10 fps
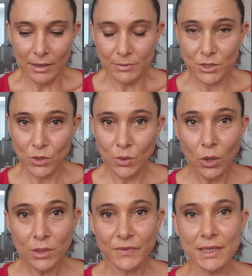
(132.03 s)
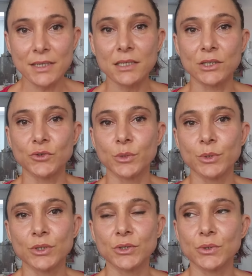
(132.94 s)
So all of these
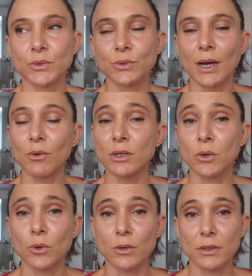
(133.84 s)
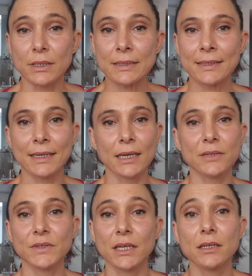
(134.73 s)
contribute to our core kind
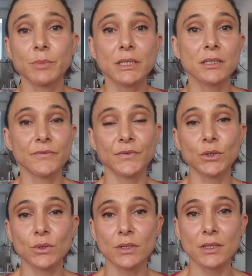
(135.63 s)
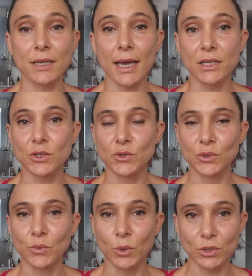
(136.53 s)
of getting a bit confused as
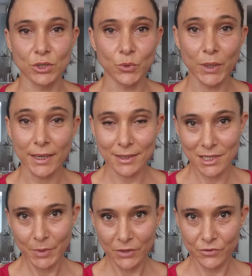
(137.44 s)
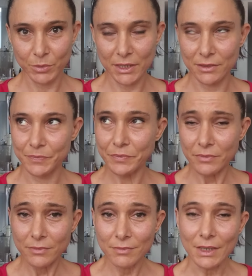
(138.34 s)
to what do we expect from it.
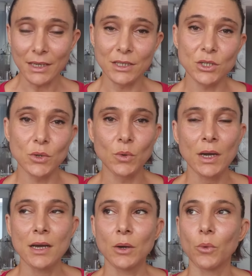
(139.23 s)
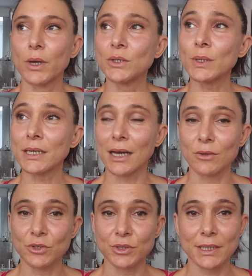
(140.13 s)
And so when you
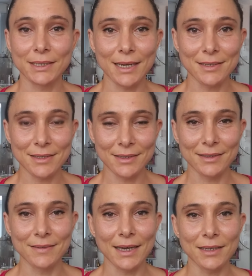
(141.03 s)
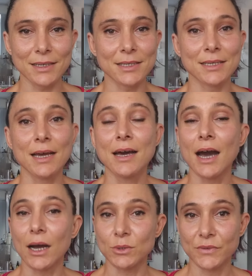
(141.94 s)
encounter a task that is
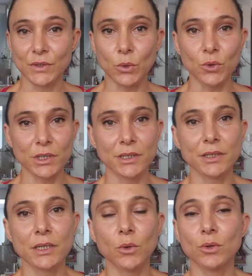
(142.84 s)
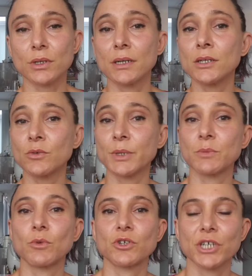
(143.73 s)
out of the ordinary or a little bit
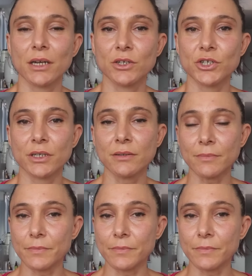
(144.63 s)
more challenging,